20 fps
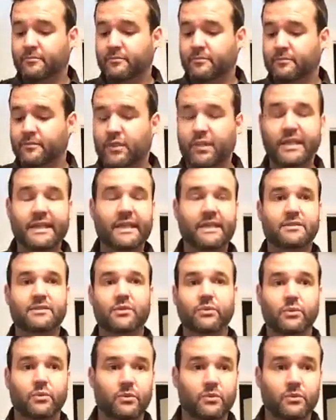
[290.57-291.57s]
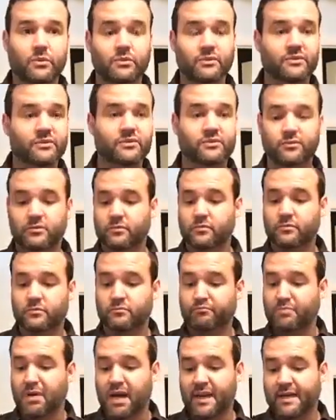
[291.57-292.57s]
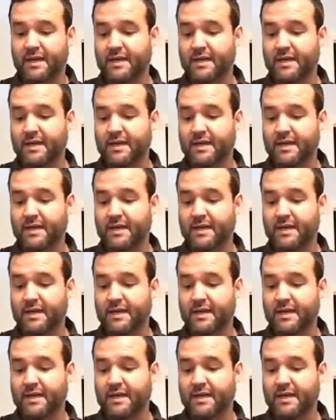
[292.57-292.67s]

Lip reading: cleaning tools, pocket